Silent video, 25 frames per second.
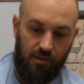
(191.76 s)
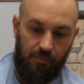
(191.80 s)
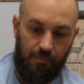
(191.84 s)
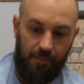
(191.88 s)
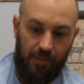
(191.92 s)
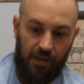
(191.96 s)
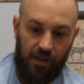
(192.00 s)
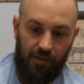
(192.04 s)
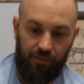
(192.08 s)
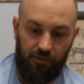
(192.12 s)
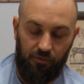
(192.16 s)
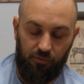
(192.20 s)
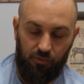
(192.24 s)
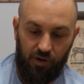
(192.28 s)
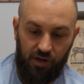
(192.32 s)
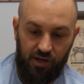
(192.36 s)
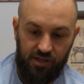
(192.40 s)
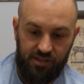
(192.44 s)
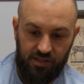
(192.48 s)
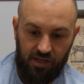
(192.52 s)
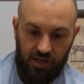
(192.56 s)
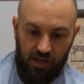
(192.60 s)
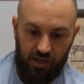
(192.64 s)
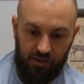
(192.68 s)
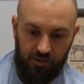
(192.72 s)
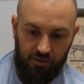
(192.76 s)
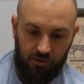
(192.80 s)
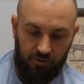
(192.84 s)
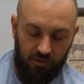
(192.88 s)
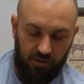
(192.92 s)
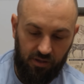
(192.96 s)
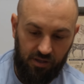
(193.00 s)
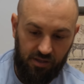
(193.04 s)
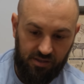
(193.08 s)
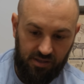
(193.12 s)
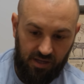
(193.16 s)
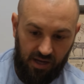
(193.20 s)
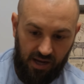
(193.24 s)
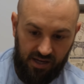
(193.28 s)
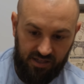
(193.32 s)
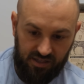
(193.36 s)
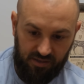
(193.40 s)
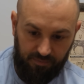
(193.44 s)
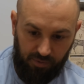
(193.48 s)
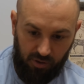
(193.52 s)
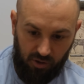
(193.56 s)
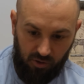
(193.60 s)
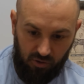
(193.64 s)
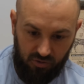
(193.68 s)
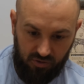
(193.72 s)
And the reason I do this, as
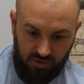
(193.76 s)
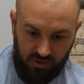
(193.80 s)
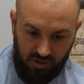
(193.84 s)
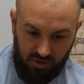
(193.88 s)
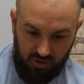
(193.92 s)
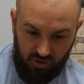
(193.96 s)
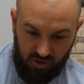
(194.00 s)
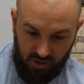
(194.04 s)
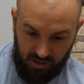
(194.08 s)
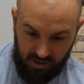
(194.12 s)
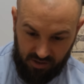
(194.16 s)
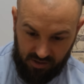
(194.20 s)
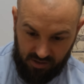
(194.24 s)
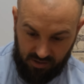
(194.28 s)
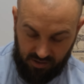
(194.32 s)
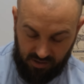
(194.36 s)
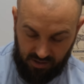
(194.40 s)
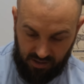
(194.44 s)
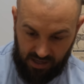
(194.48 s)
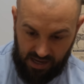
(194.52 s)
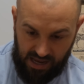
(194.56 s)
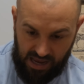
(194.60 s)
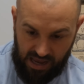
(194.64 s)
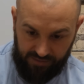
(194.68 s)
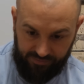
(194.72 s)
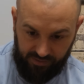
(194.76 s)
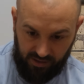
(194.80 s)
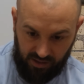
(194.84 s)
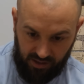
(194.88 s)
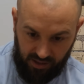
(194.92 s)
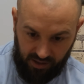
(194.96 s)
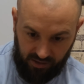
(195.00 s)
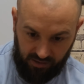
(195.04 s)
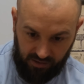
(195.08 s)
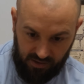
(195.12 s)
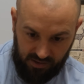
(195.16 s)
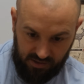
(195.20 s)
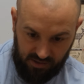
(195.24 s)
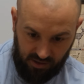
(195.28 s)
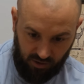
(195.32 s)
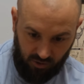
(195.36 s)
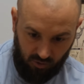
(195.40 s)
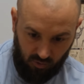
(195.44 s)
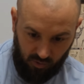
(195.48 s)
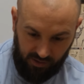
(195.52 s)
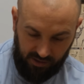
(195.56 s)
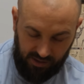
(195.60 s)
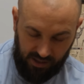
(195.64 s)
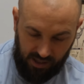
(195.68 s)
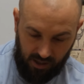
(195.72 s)
opposed to just having it like this and
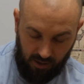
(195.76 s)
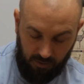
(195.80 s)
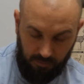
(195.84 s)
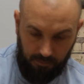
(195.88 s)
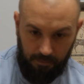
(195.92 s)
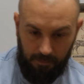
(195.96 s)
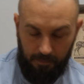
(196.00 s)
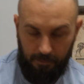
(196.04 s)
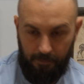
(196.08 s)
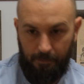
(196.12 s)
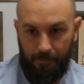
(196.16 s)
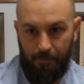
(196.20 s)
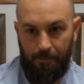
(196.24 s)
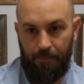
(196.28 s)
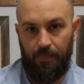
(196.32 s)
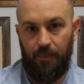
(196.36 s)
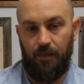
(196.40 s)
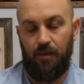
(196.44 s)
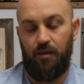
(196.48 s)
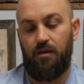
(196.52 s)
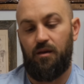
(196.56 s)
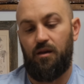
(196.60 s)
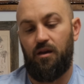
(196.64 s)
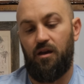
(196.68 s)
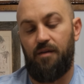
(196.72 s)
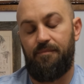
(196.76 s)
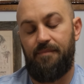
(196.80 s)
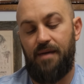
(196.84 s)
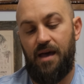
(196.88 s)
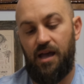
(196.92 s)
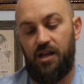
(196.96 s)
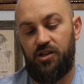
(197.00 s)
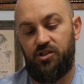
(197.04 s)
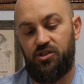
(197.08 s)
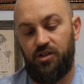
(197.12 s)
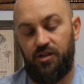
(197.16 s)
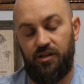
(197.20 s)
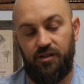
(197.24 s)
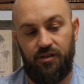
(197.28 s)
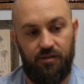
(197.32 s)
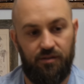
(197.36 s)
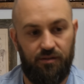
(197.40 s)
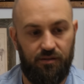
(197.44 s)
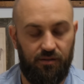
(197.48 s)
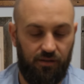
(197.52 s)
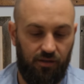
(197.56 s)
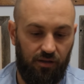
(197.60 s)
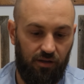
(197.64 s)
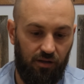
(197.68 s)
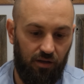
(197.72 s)
going down,
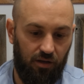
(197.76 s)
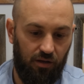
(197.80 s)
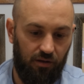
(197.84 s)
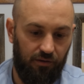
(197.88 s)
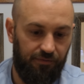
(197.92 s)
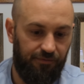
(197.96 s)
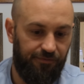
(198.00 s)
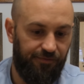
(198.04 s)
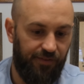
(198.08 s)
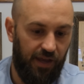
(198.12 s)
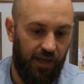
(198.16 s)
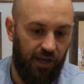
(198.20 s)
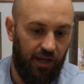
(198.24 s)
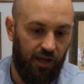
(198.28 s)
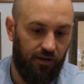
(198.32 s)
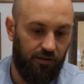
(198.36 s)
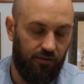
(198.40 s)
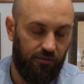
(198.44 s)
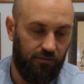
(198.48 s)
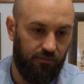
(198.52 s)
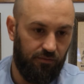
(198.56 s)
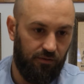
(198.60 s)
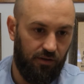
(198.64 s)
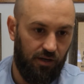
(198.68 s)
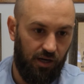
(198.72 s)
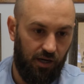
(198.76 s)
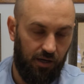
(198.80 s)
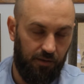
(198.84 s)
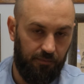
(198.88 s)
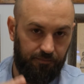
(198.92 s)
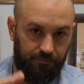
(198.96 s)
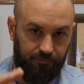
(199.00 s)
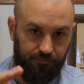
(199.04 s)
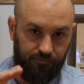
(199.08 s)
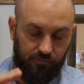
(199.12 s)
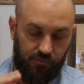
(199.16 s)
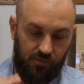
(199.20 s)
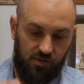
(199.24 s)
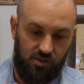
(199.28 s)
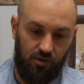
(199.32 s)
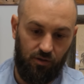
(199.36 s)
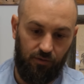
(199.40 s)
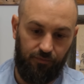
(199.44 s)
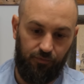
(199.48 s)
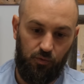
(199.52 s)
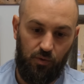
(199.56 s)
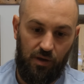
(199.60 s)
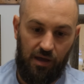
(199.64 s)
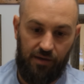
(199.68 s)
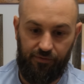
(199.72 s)
imagine a fan, right? So
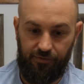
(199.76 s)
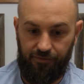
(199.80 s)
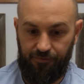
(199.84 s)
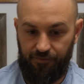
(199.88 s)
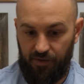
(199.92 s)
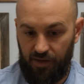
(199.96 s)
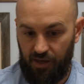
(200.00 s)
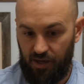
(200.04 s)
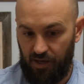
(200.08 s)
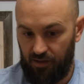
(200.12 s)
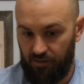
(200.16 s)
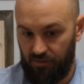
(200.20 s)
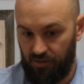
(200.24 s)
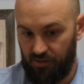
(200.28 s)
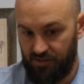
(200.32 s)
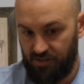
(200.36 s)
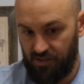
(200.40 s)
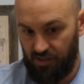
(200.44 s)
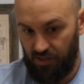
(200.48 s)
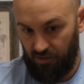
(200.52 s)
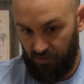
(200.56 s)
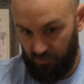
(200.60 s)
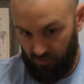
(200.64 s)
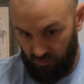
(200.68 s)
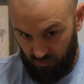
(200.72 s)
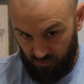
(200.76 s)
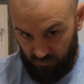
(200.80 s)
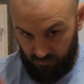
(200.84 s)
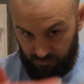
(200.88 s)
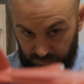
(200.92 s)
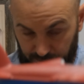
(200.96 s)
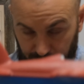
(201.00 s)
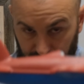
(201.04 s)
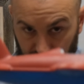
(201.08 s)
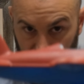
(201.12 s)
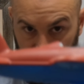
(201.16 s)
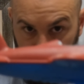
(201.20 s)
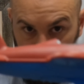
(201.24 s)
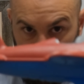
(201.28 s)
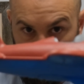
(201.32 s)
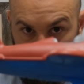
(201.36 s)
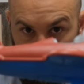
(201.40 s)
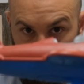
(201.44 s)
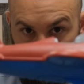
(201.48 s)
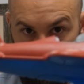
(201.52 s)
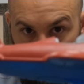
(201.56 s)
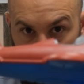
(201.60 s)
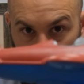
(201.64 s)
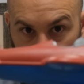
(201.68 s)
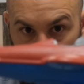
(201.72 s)
if you have a fan, let's say your plane is a
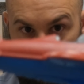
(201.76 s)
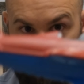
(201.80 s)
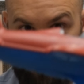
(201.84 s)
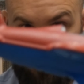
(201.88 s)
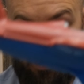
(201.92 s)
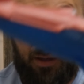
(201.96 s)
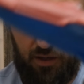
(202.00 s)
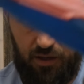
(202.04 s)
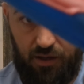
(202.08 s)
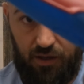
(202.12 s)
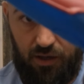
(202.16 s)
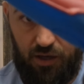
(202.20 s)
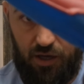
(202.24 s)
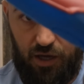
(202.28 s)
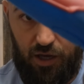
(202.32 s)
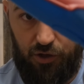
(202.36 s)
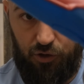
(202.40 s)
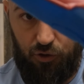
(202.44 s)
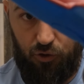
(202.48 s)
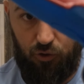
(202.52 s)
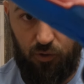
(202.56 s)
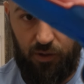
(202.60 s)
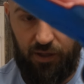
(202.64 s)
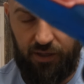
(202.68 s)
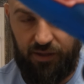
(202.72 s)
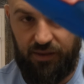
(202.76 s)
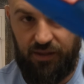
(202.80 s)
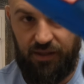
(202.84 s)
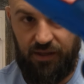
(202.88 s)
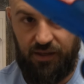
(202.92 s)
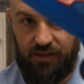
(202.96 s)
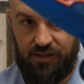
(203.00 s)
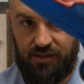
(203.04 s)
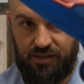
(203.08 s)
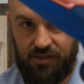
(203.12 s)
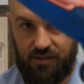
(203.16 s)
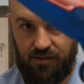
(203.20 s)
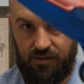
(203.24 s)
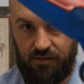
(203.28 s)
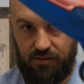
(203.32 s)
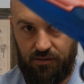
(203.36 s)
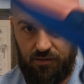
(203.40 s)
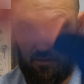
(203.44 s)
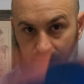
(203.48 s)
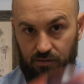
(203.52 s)
fan, and you go like this,